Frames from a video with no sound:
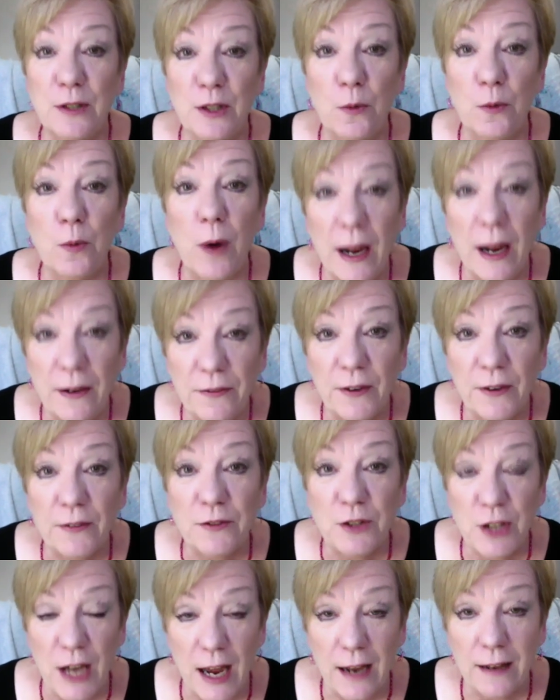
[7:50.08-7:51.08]
the wife of
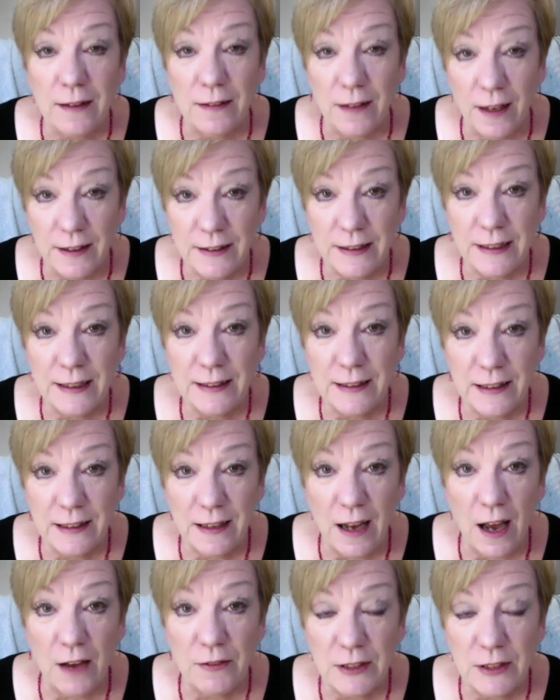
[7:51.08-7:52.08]
Jack London, the
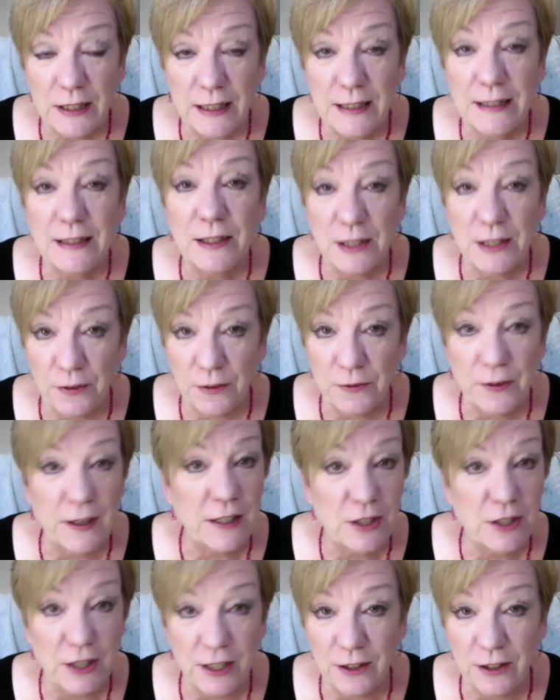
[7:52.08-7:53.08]
novelist. It's a
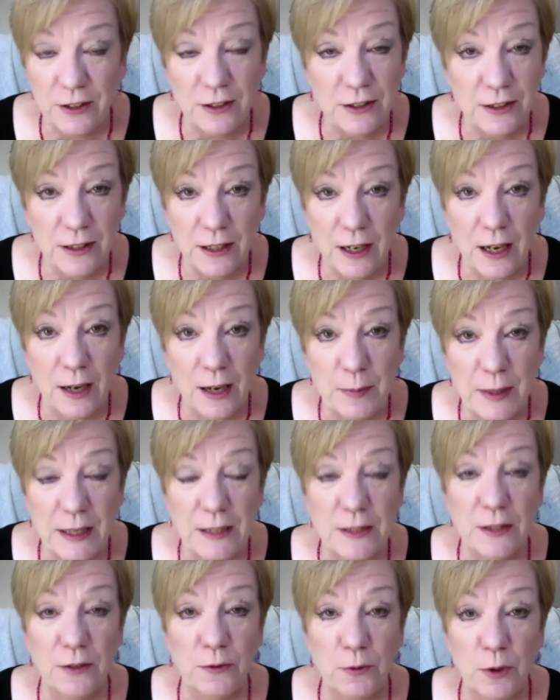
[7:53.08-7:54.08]
fictional
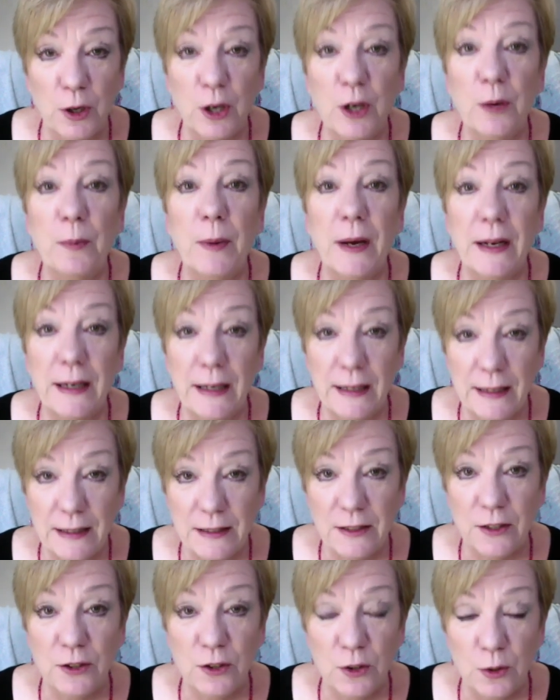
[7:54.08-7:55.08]
piece of work, but it
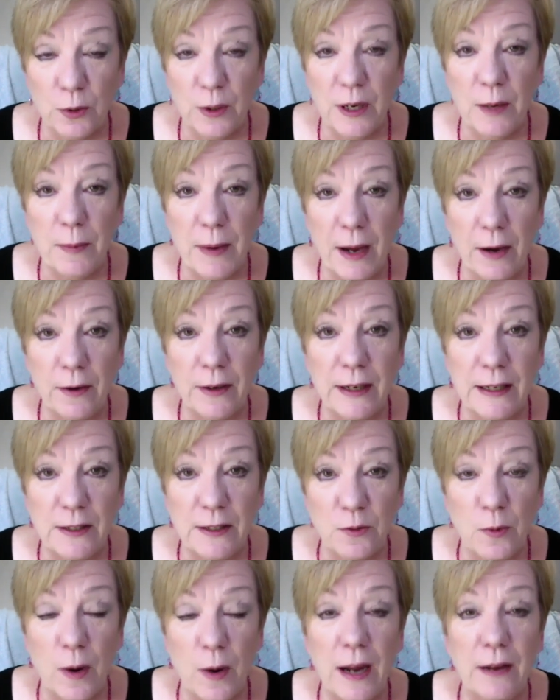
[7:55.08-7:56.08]
is a story about
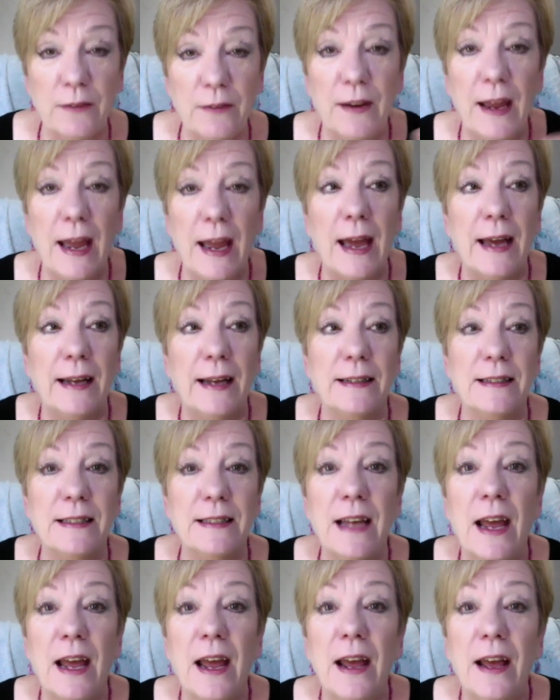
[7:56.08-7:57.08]
his wife and
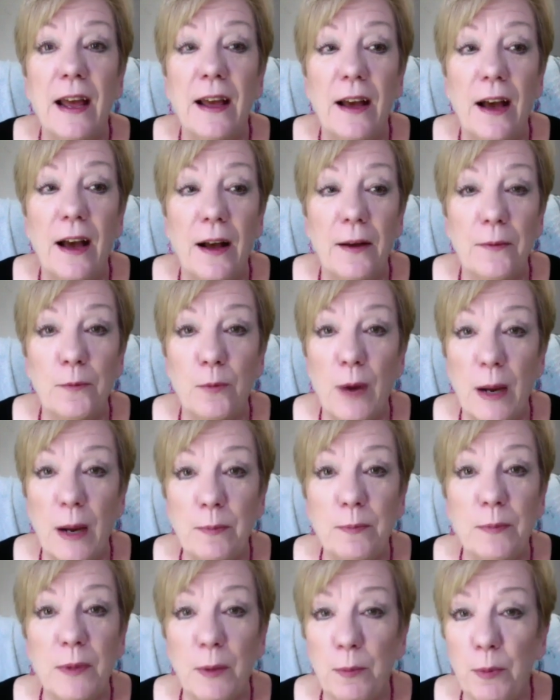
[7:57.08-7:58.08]
right
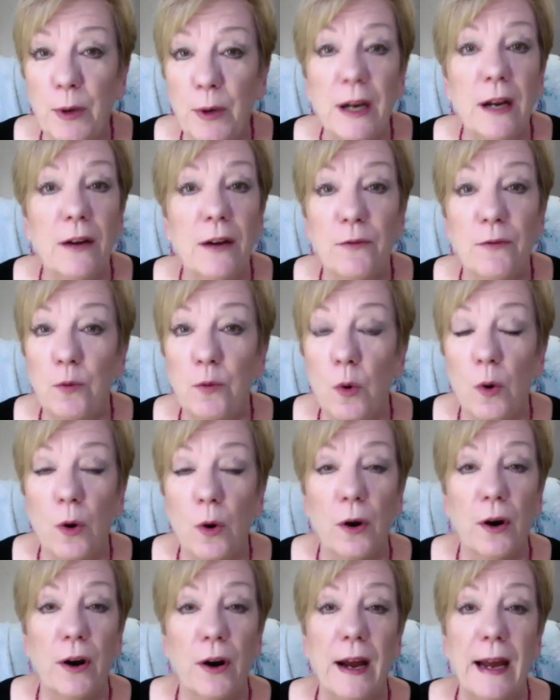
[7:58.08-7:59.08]
the brink of
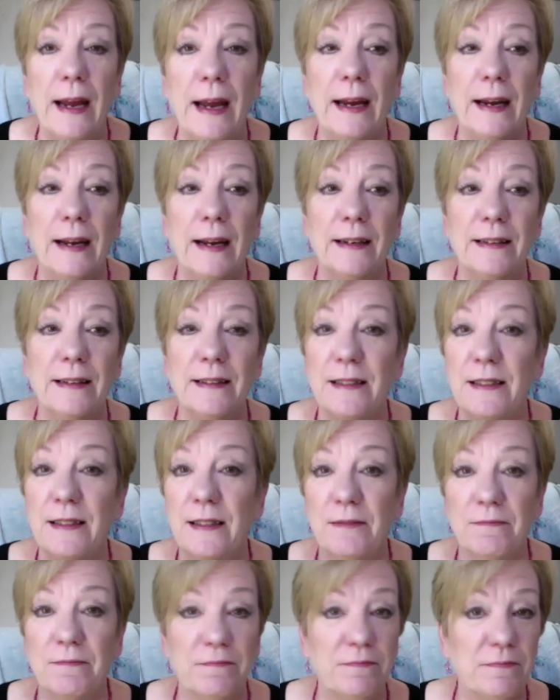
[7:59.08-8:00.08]
war. And
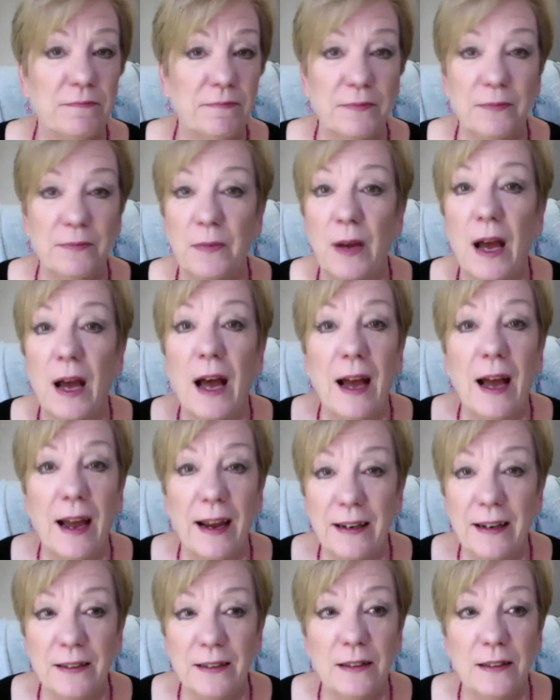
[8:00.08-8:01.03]
I